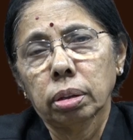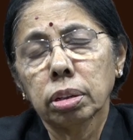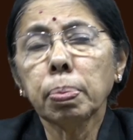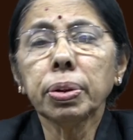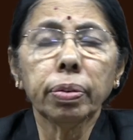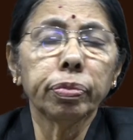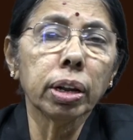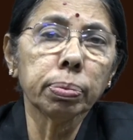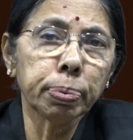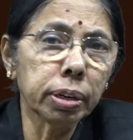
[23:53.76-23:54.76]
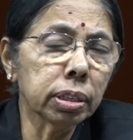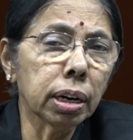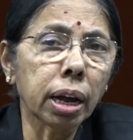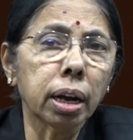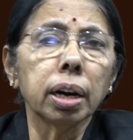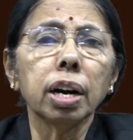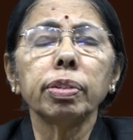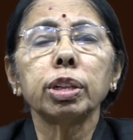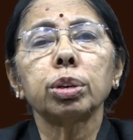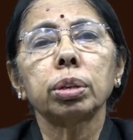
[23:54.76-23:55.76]
Suppose if the person agreed
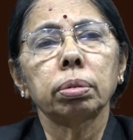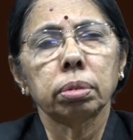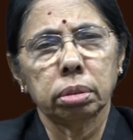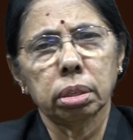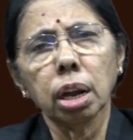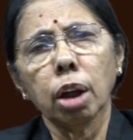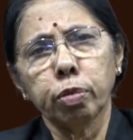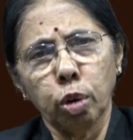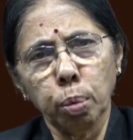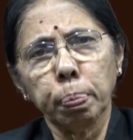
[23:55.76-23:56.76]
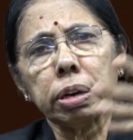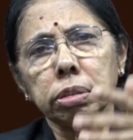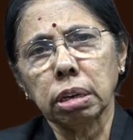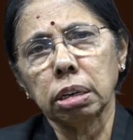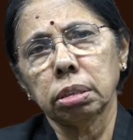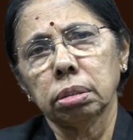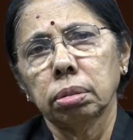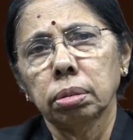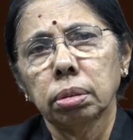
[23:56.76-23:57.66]
with 3 or 4 persons,